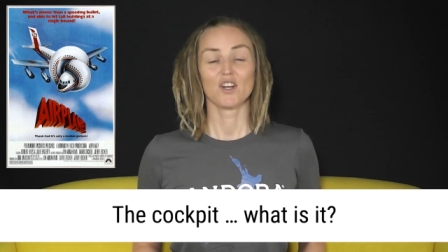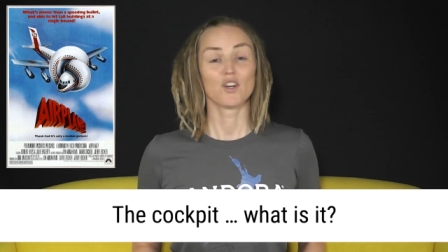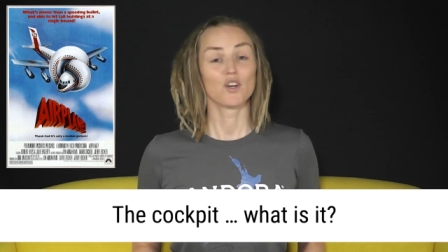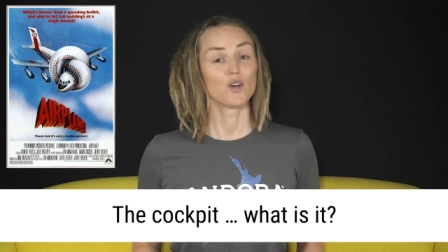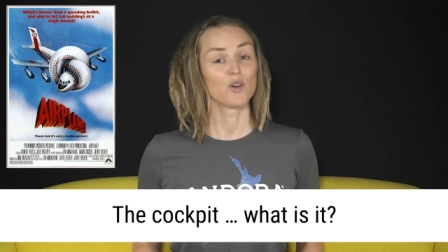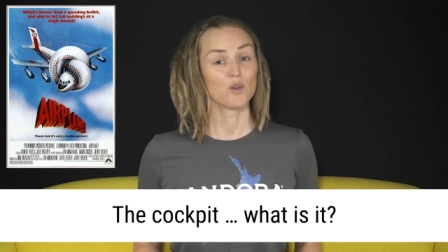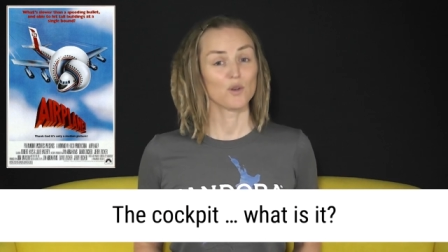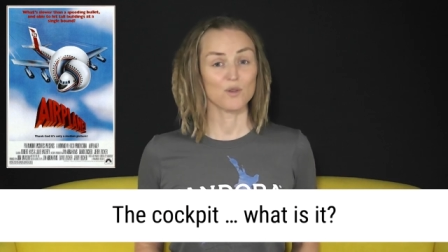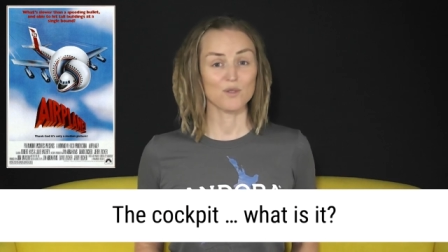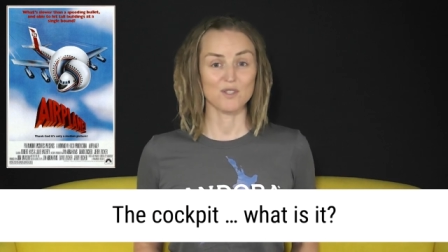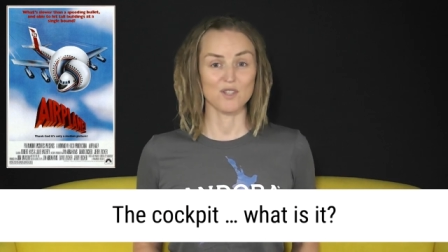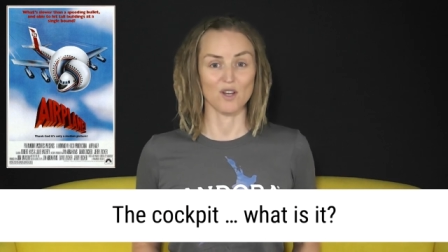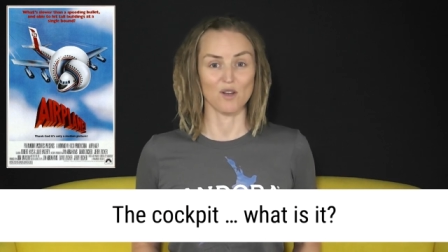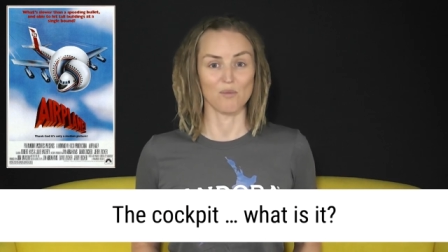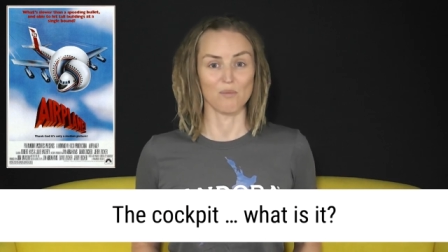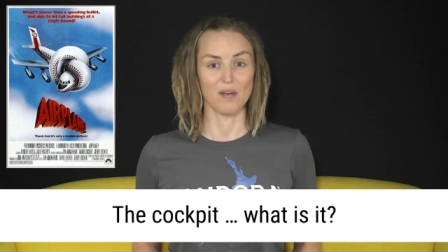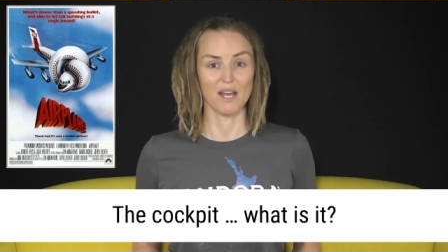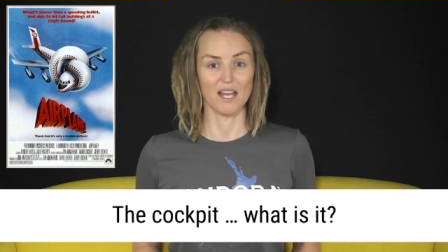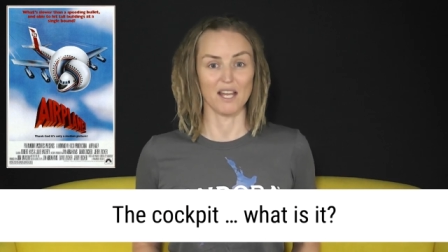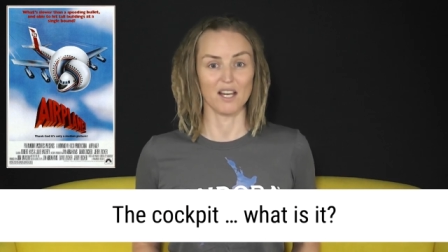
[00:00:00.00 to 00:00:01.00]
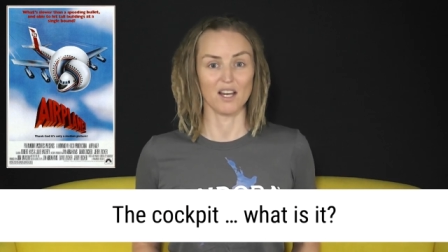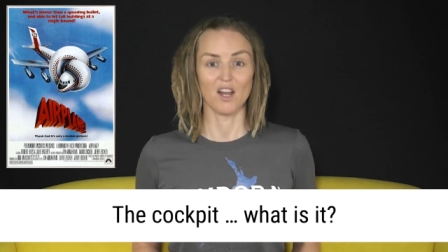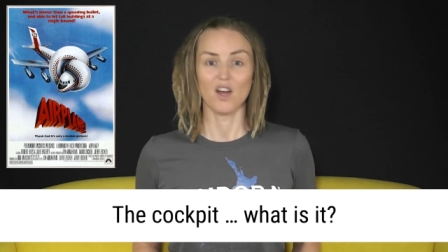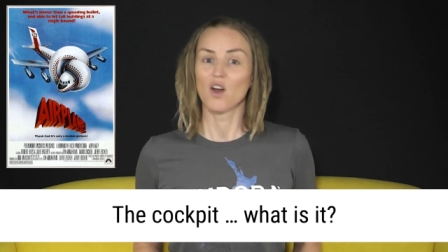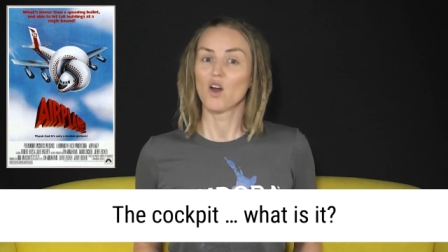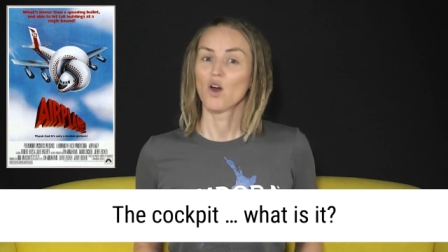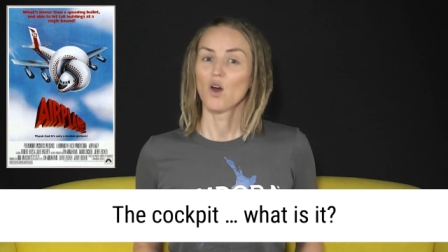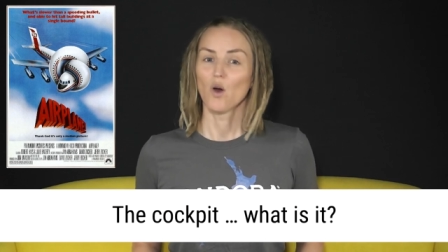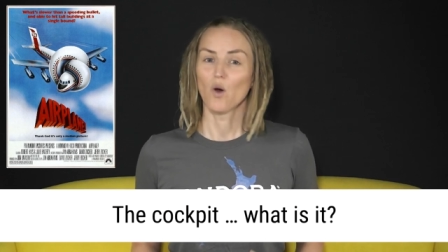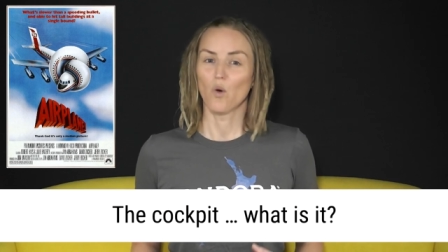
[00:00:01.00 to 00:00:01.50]
could also mean,
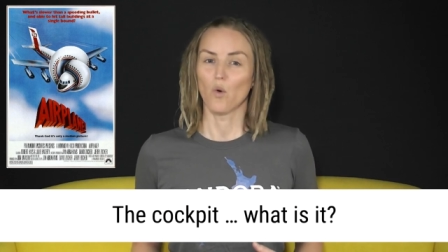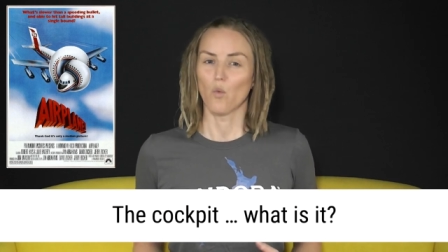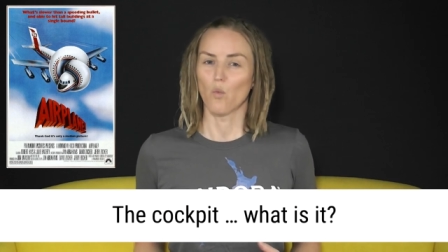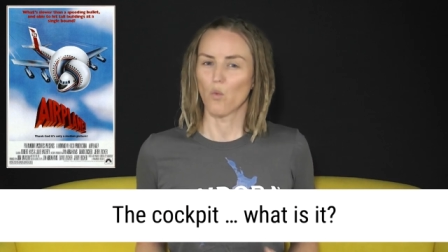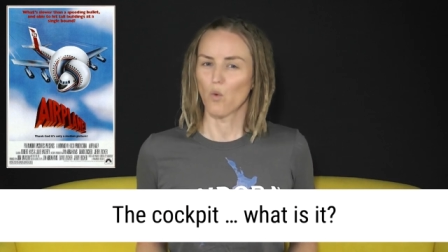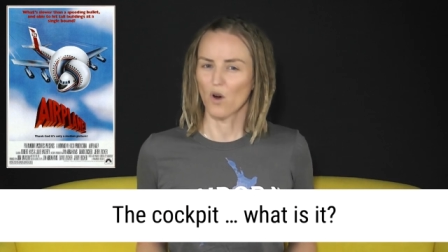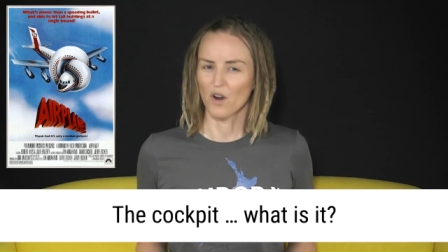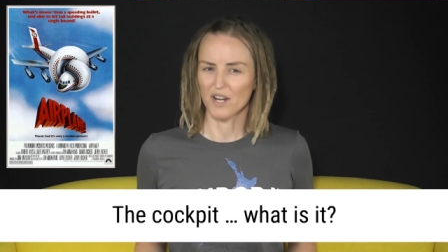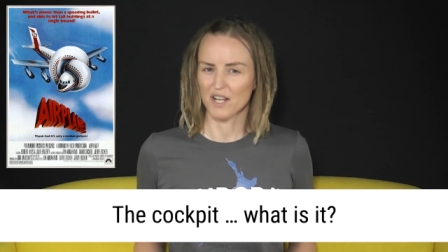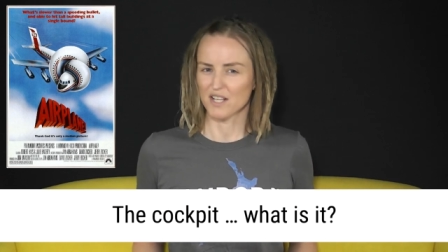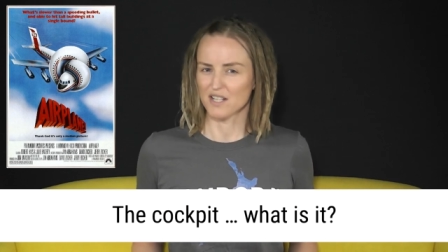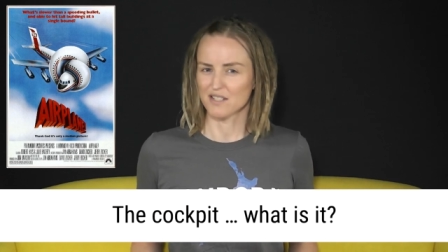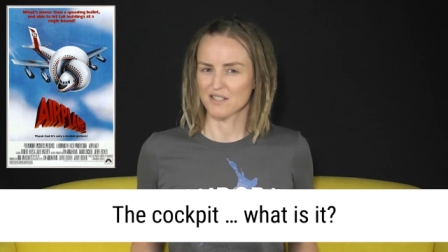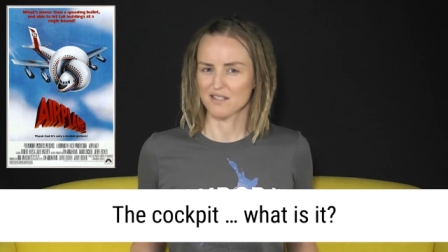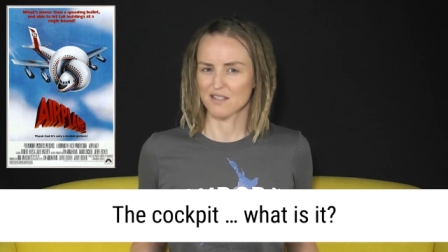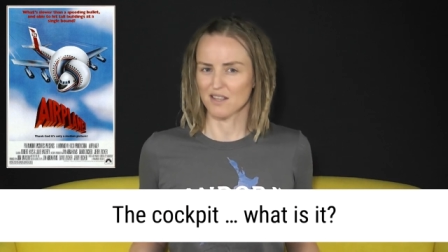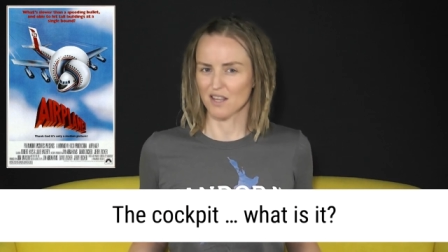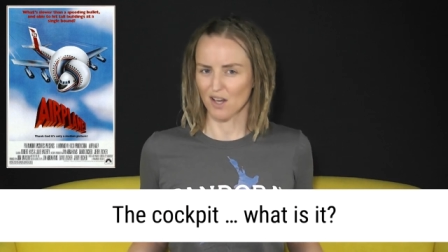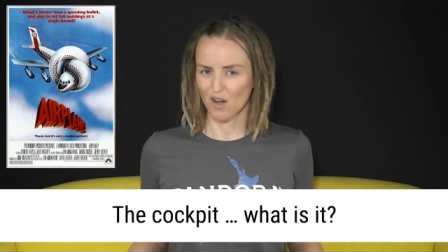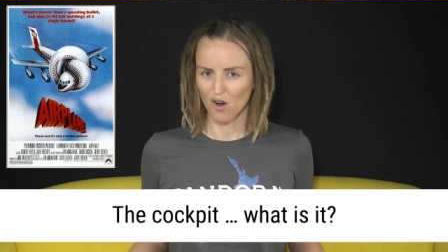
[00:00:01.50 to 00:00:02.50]
"What is the